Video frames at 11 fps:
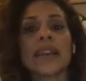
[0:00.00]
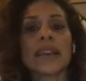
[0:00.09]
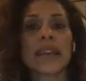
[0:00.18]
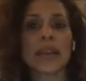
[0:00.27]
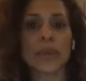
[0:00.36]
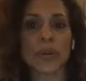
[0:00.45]
they
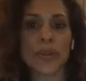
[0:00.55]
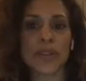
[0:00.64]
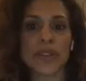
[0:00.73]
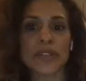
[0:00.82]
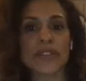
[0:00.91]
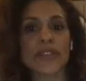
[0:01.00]
came up with a
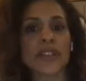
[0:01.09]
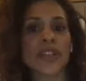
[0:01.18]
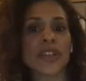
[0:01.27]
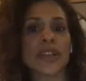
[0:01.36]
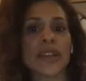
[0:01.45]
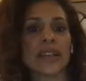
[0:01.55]

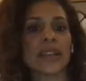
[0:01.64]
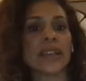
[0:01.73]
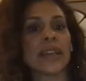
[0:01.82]
definition that,